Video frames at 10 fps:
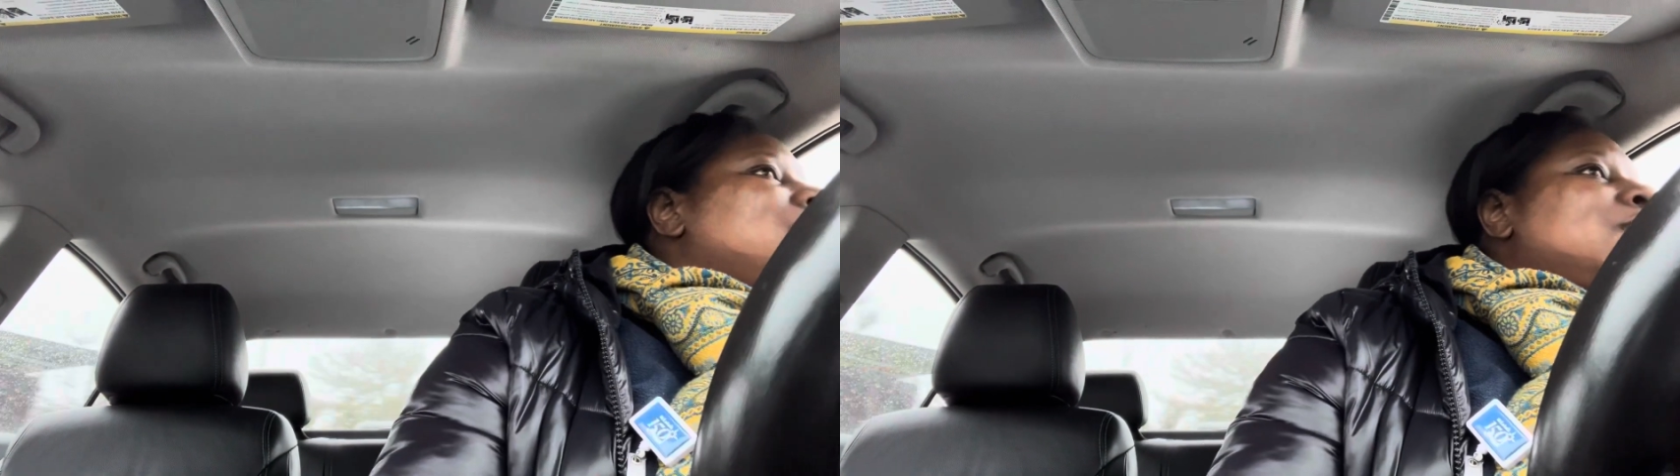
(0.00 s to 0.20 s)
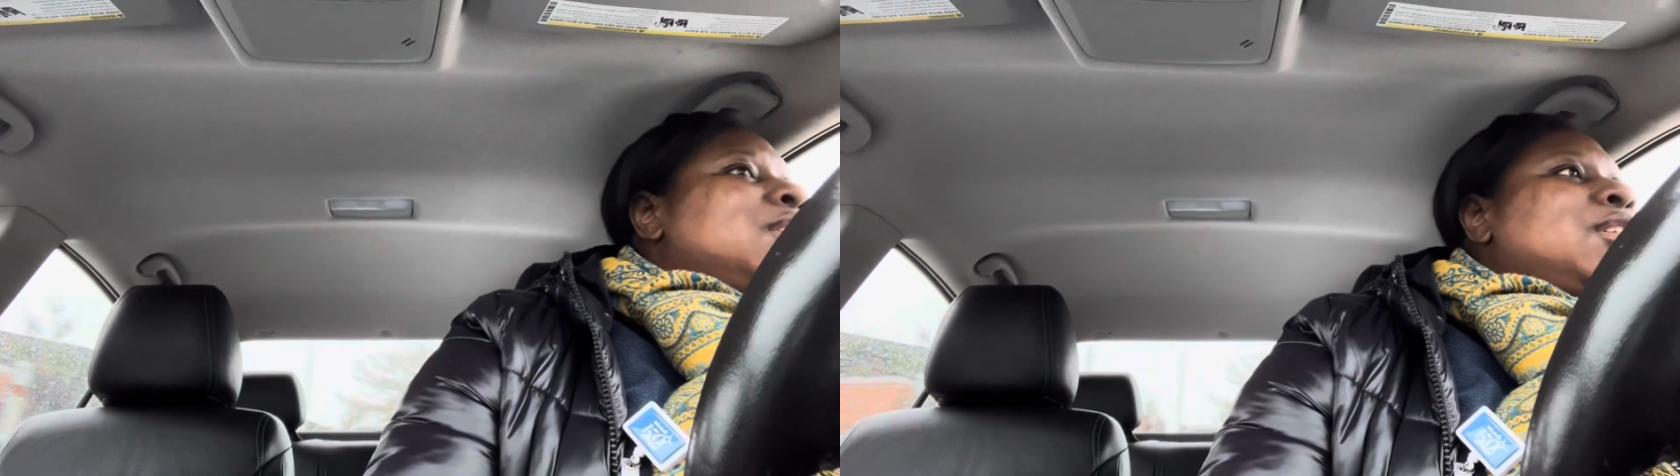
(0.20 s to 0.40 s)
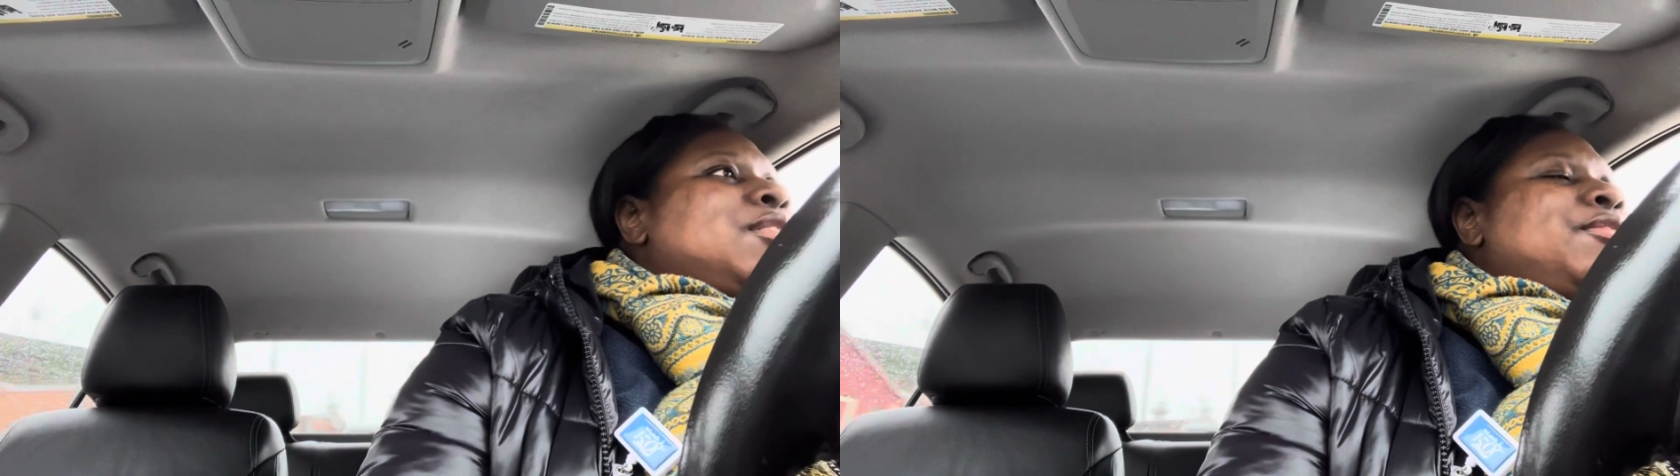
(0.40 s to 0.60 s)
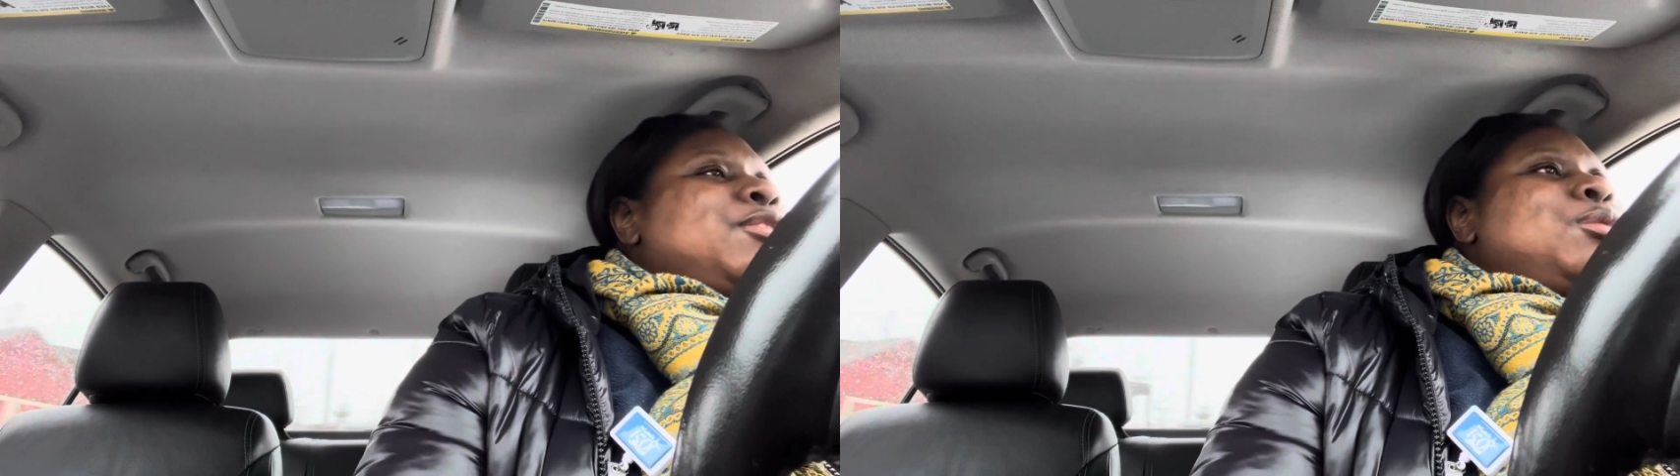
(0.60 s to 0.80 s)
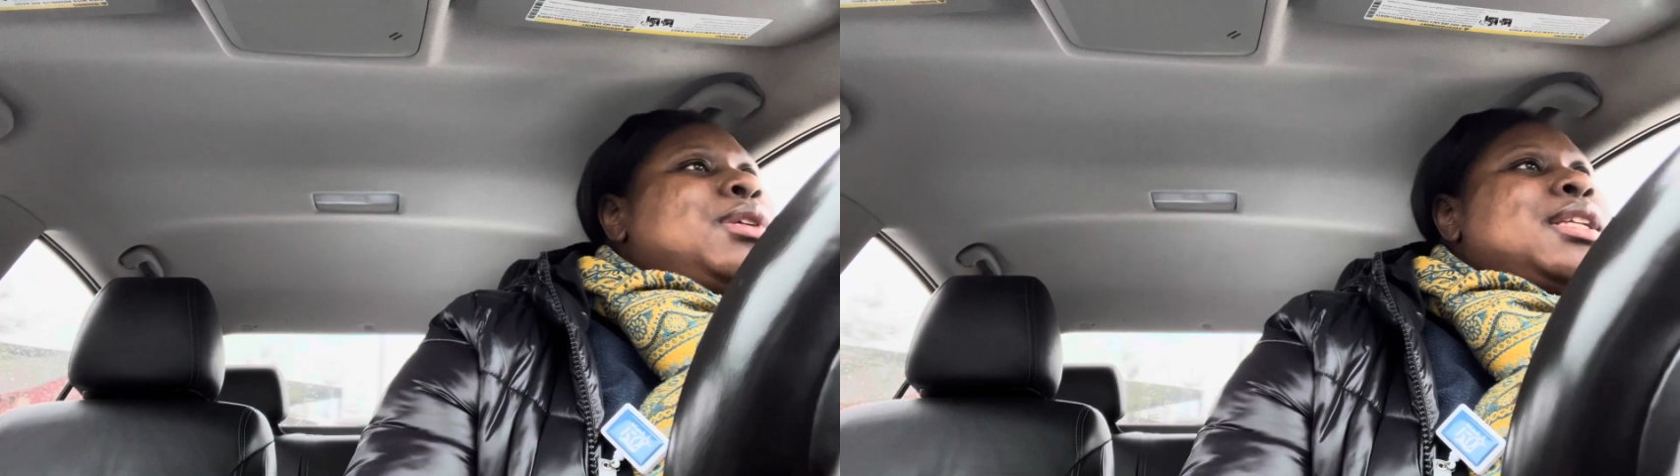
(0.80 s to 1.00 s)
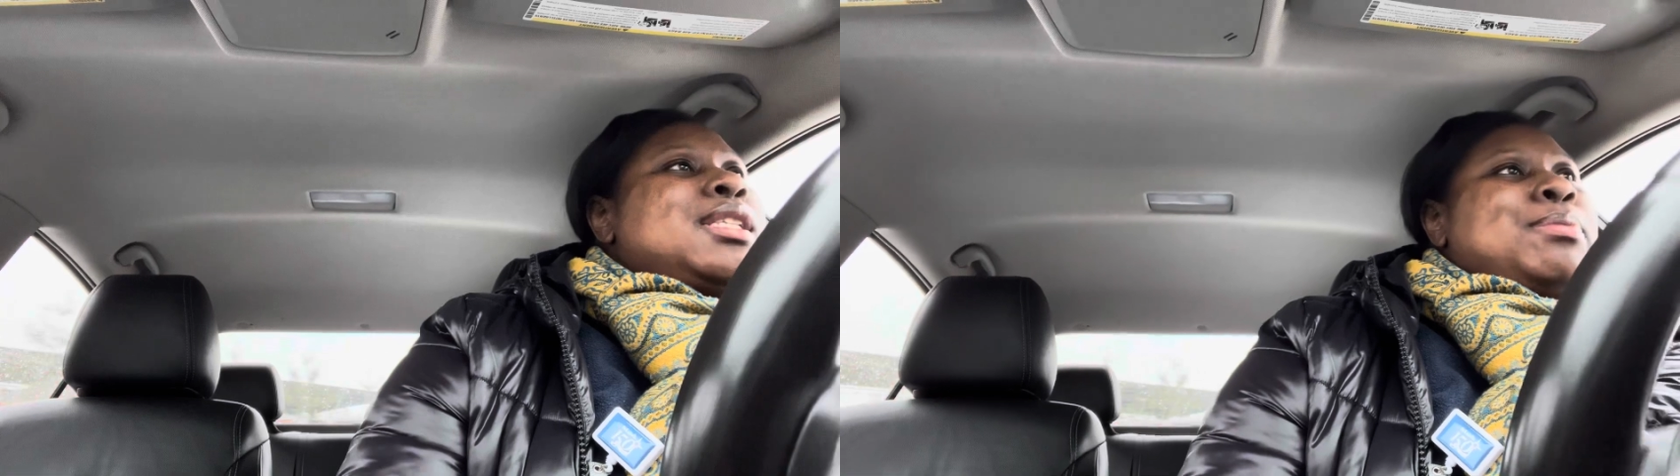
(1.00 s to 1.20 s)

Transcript: running a few minutes